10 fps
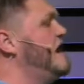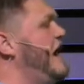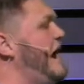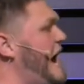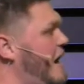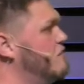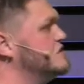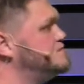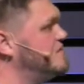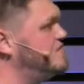hours
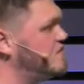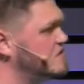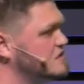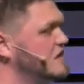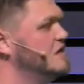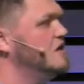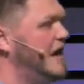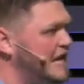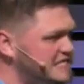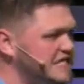before,
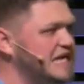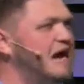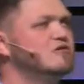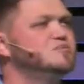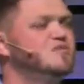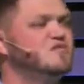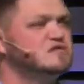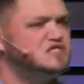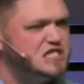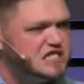18 hours before,
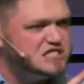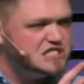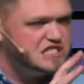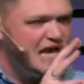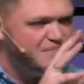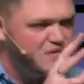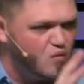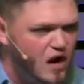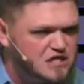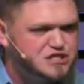Jesus had been
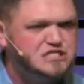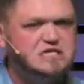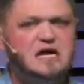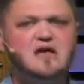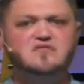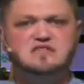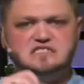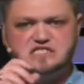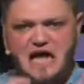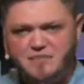washing the
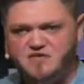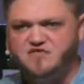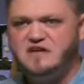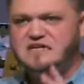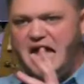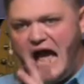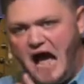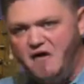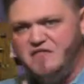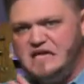disciples' feet.
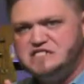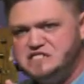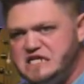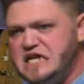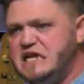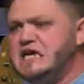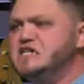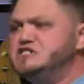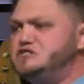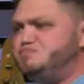Now they see
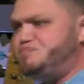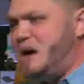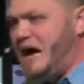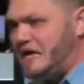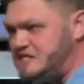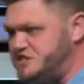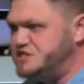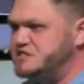spikes